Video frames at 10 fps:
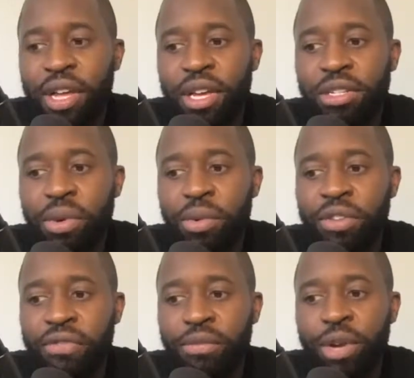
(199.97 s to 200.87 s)
because we're
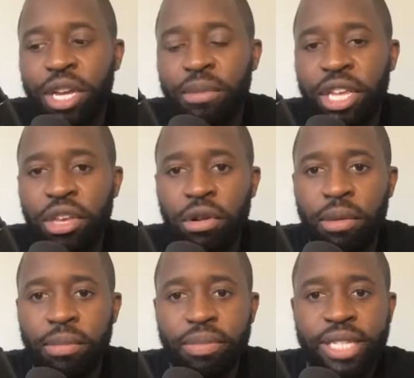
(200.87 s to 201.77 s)
going to be in
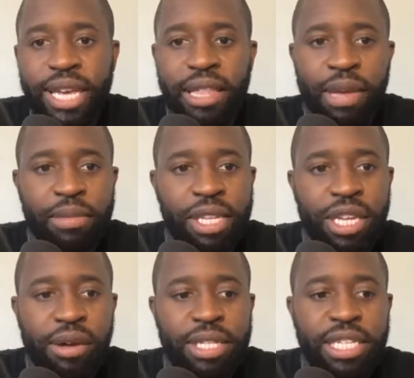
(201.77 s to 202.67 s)
Europe, take the baby
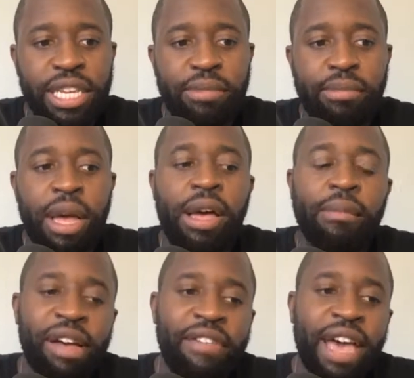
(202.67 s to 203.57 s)
to go and see
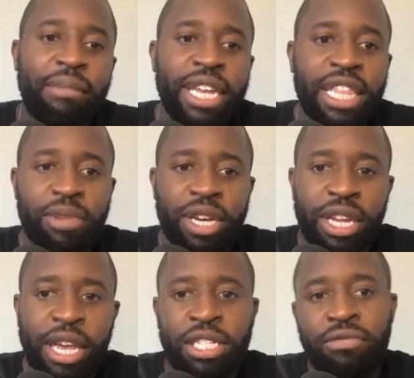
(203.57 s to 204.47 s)
my family. Then we're going
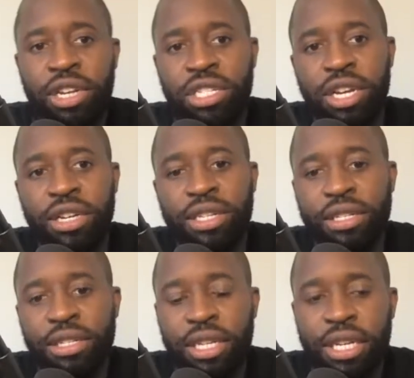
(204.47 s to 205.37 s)
to head to Russia
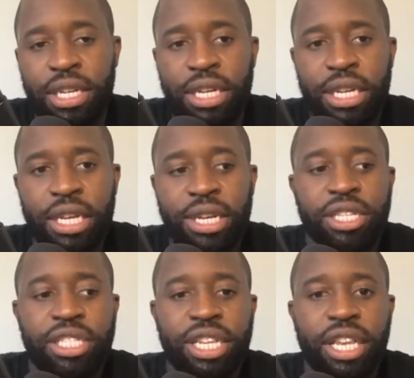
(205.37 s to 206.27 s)
and
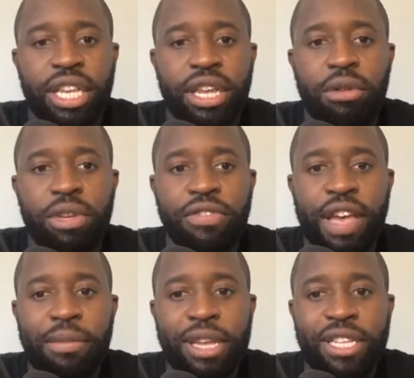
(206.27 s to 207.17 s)
see Olga's
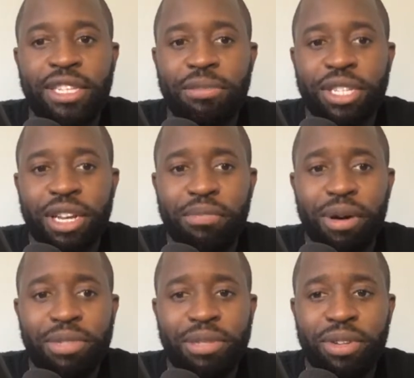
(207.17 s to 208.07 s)
family. So I'm just going to
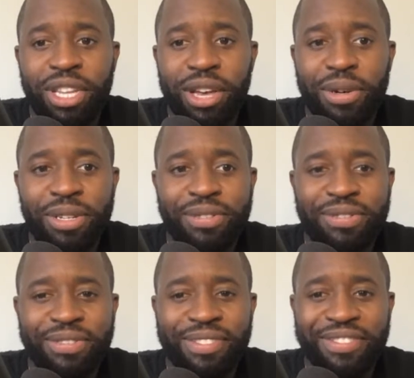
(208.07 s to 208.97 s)
pop to Moscow and
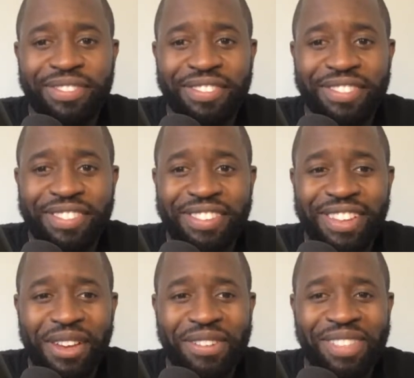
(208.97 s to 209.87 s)

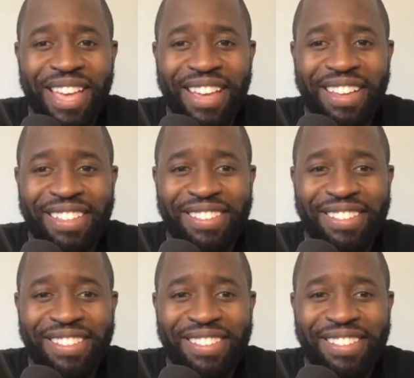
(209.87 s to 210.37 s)
go and do that.